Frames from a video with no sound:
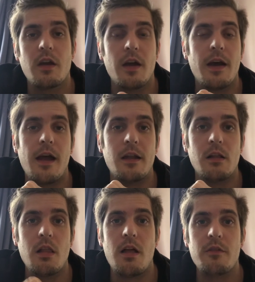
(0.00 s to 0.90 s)
And a
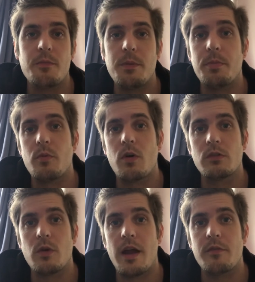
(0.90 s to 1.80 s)
lot of people
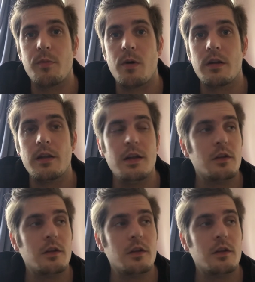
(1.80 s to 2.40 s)
want to have one.